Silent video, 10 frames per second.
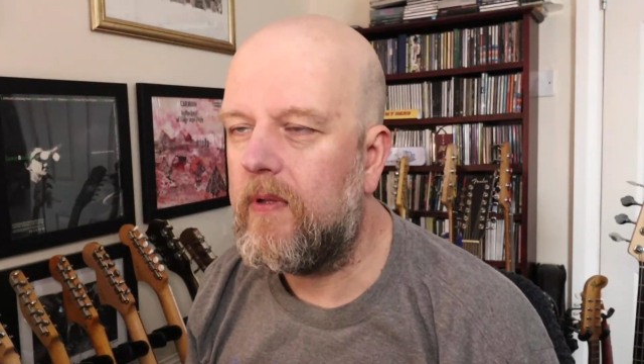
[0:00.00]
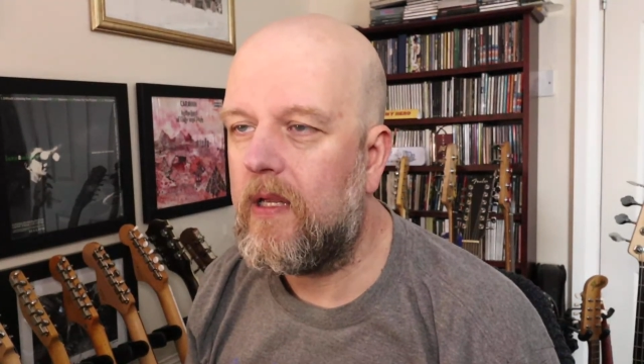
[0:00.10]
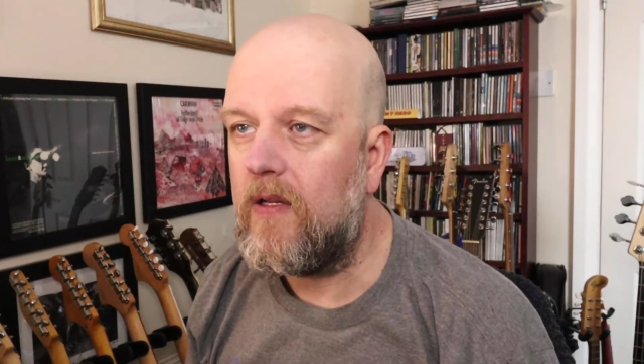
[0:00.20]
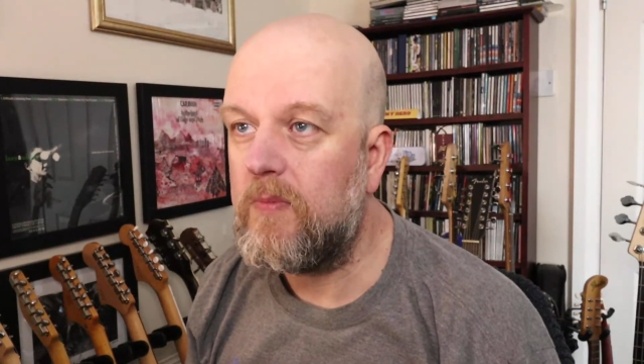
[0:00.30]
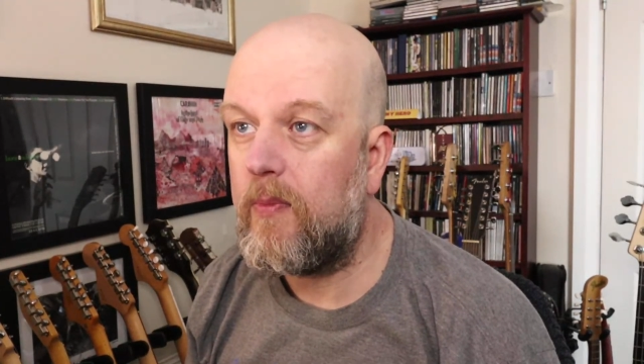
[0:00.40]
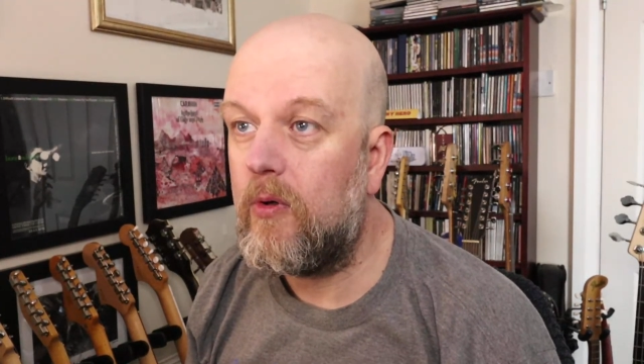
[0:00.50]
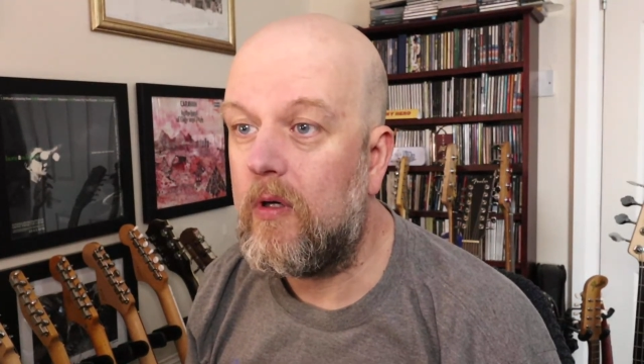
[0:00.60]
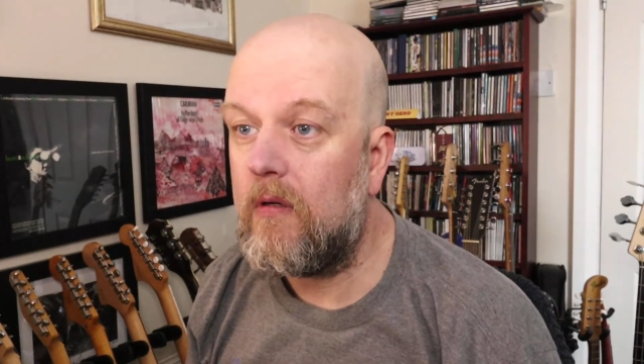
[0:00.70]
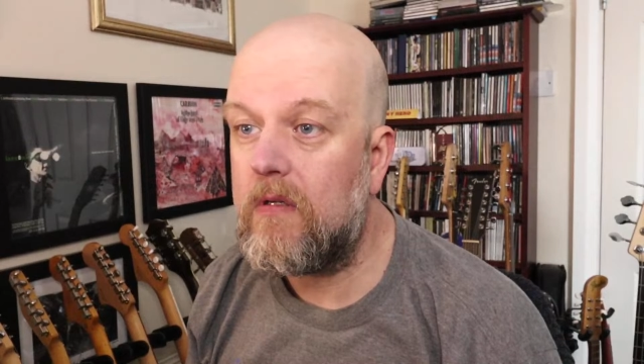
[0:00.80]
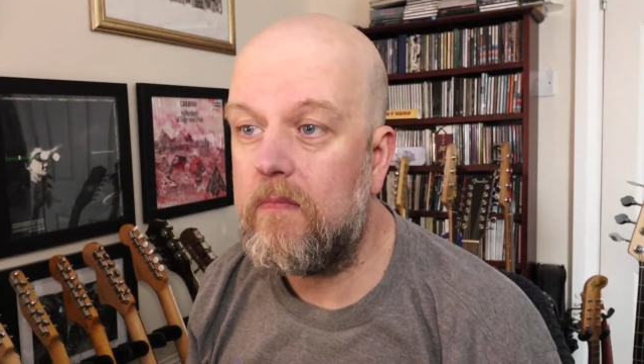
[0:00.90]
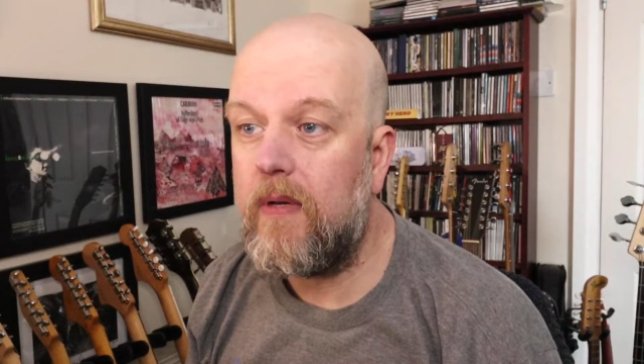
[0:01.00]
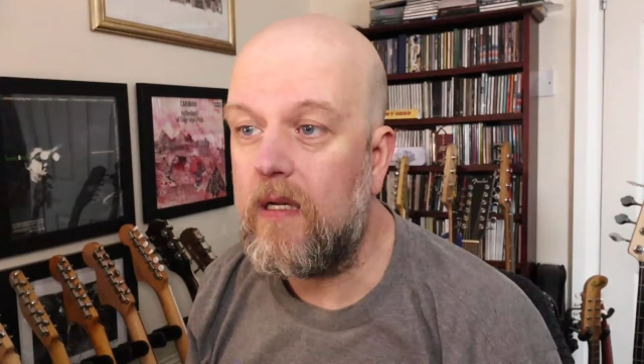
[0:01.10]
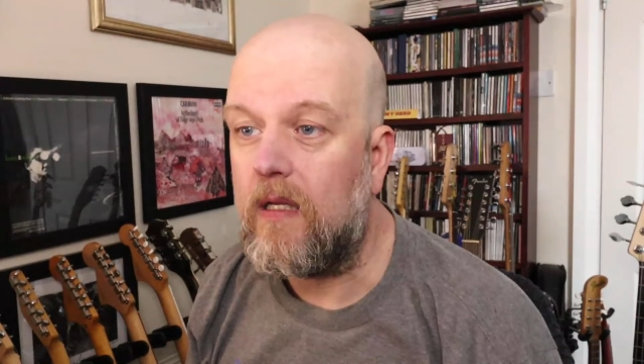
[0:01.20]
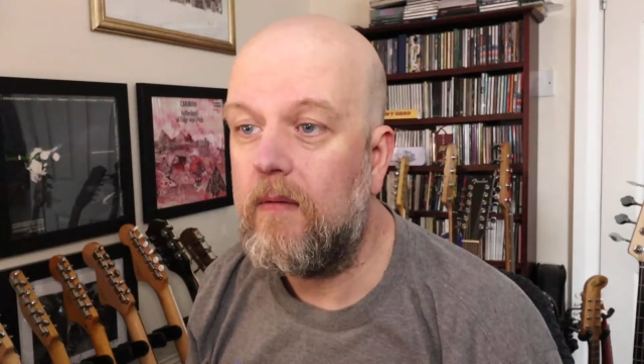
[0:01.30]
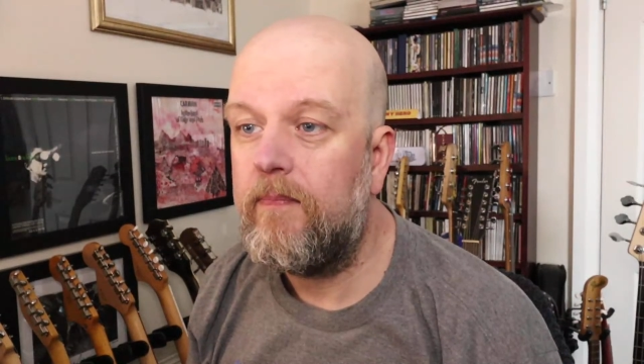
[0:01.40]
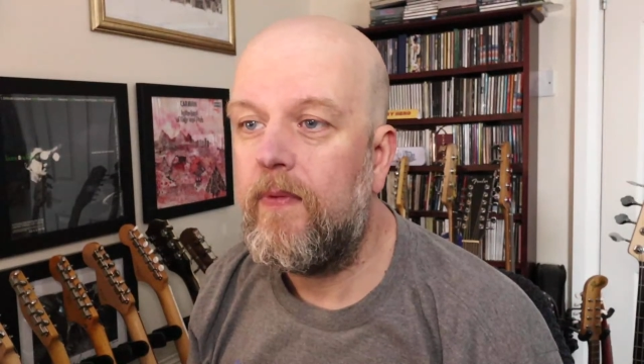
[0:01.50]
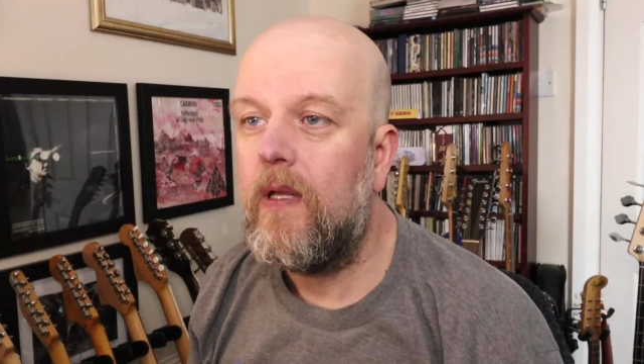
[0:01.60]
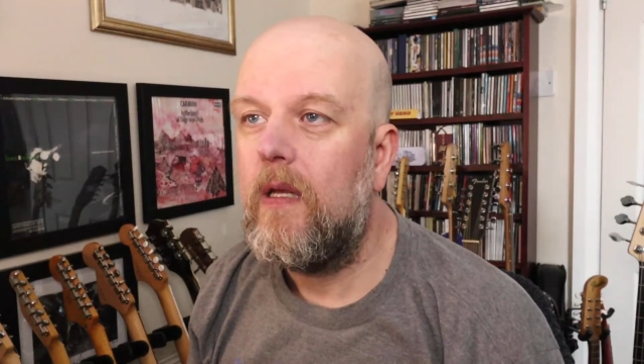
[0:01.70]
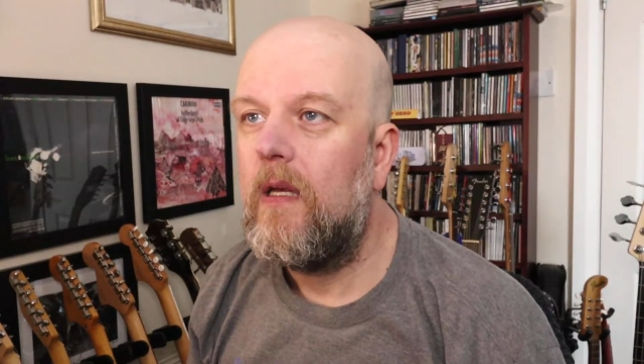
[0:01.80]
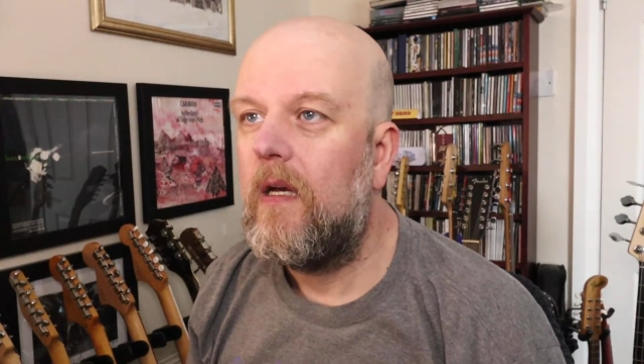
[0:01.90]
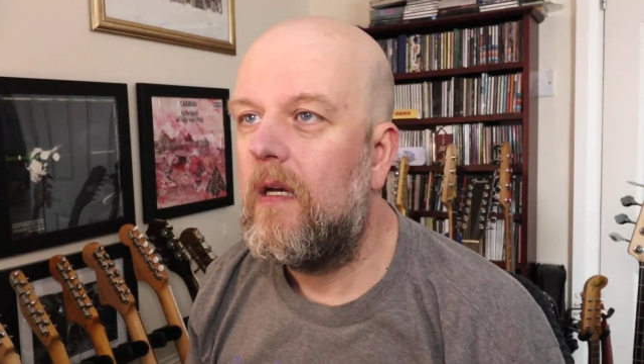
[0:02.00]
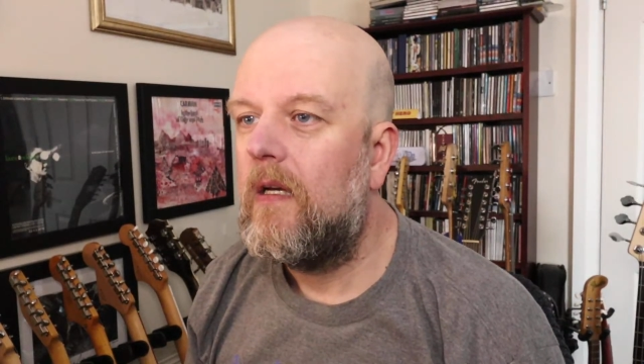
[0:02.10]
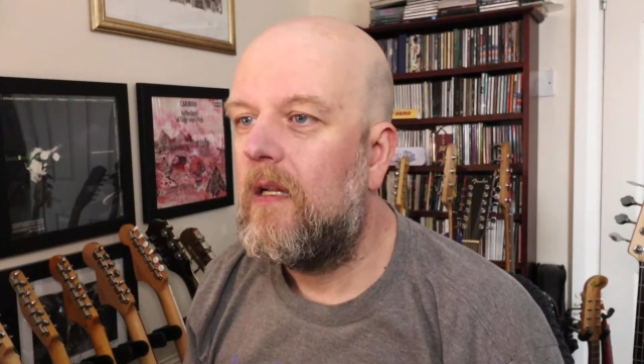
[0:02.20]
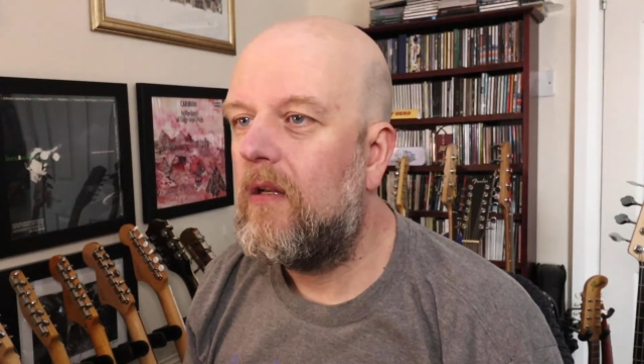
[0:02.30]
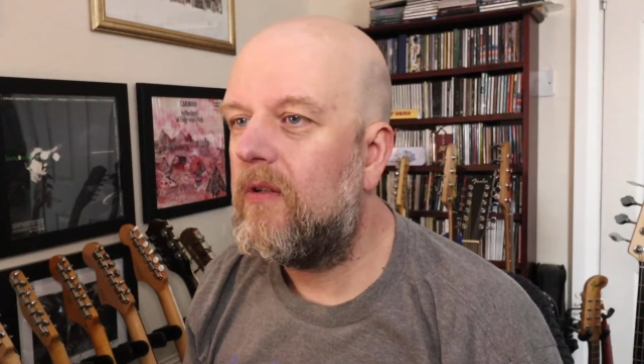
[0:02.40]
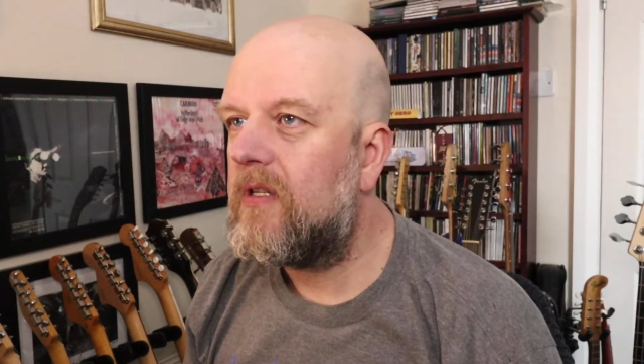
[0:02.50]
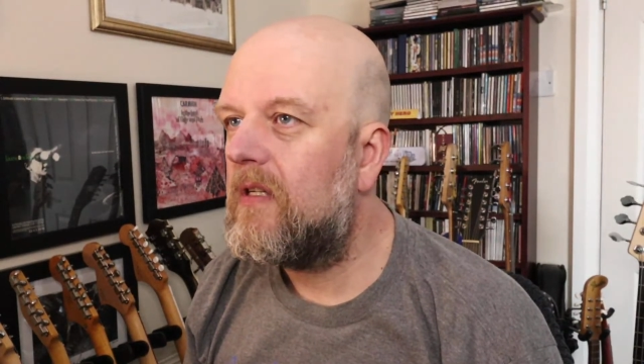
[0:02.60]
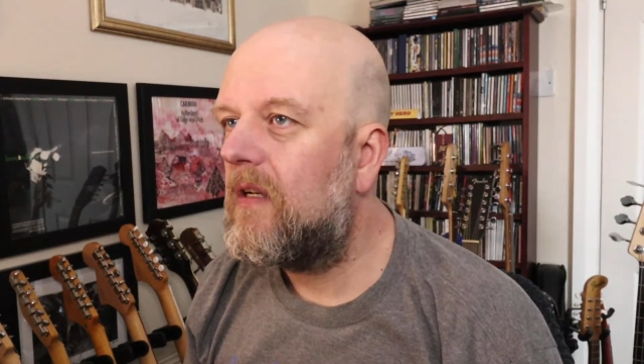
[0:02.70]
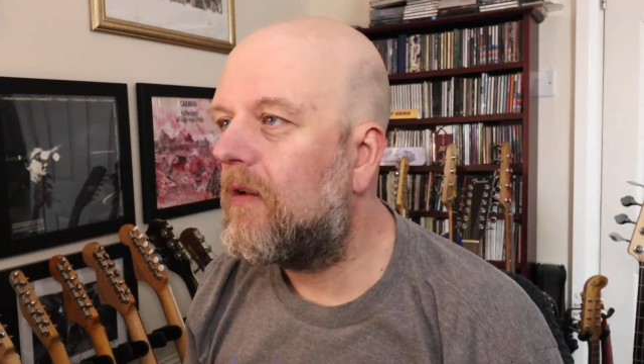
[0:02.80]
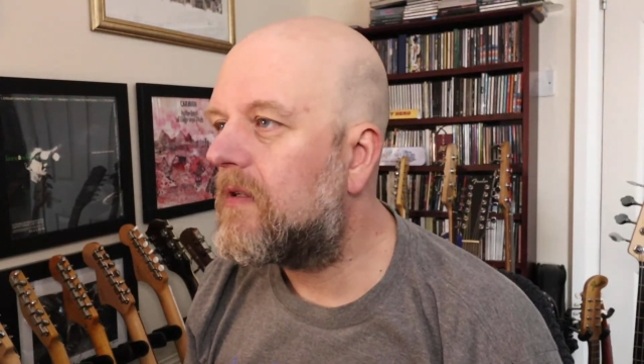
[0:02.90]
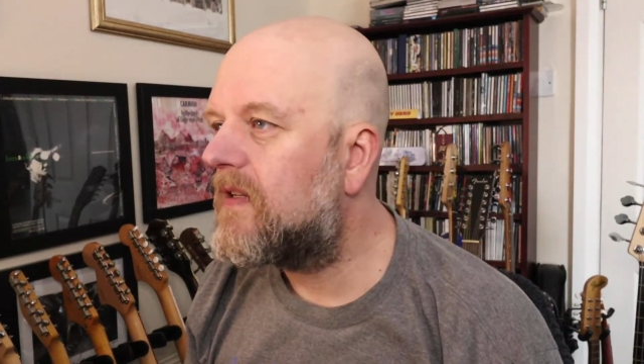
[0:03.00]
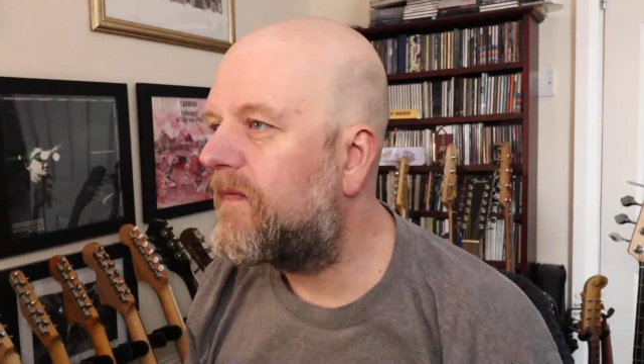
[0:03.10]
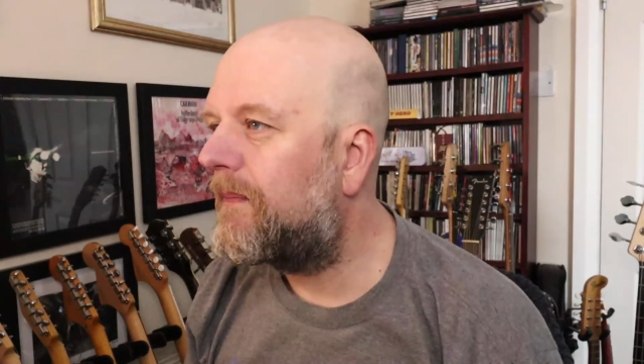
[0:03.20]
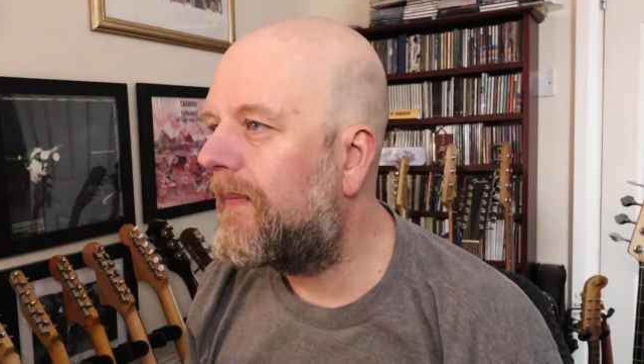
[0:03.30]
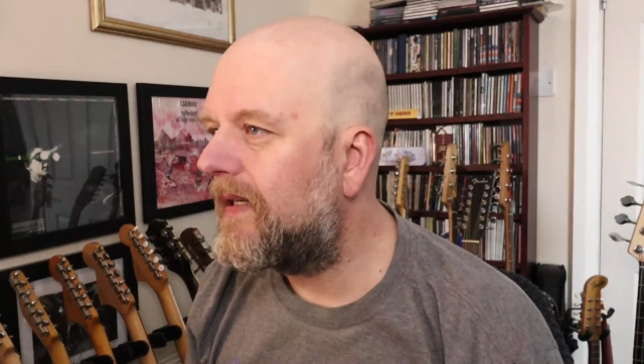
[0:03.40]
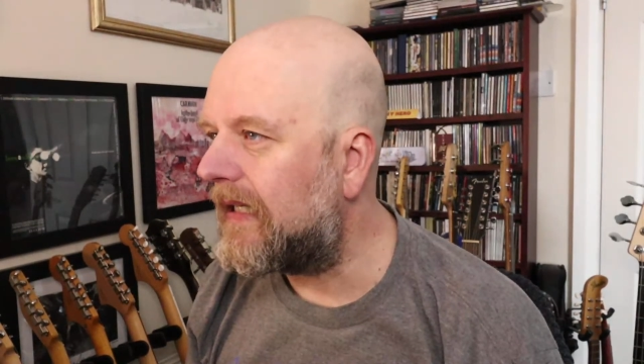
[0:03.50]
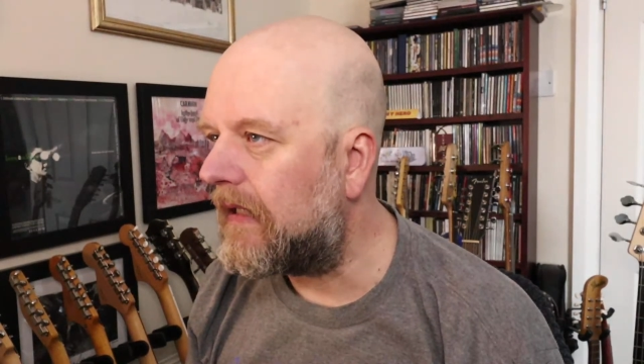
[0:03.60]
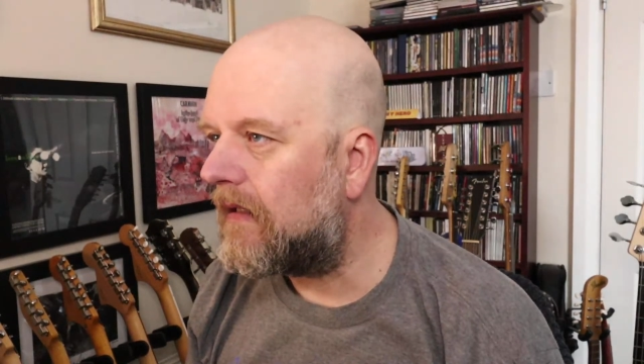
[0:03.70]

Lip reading: And again, he's poured lots of money, lots and lots of money